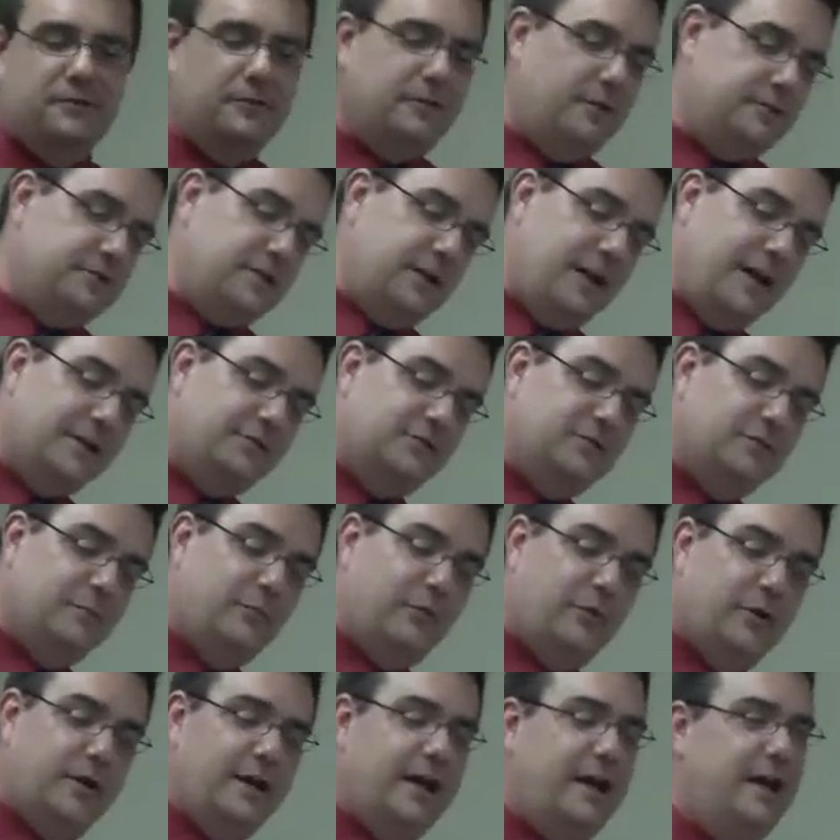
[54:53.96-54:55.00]
it's an
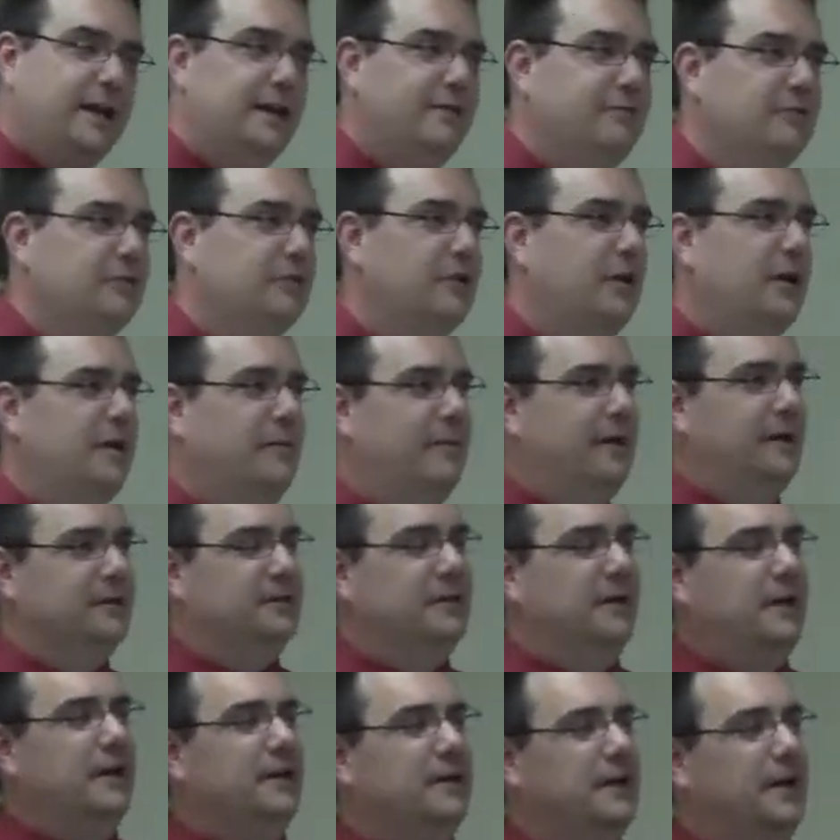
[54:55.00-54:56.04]
excellent point. I hadn't even thought
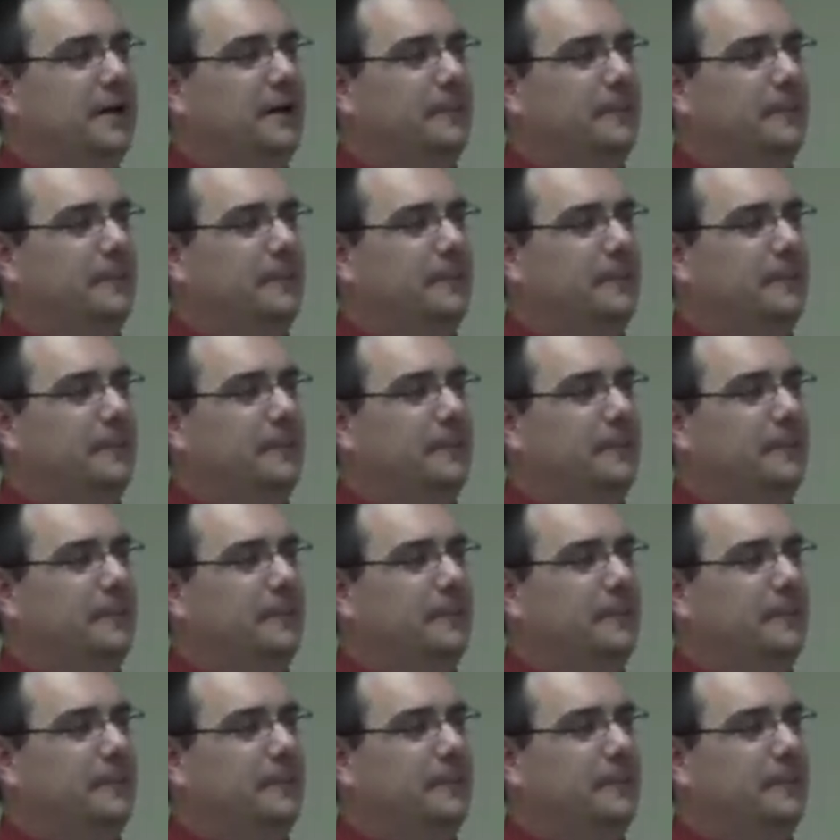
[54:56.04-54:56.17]
about that.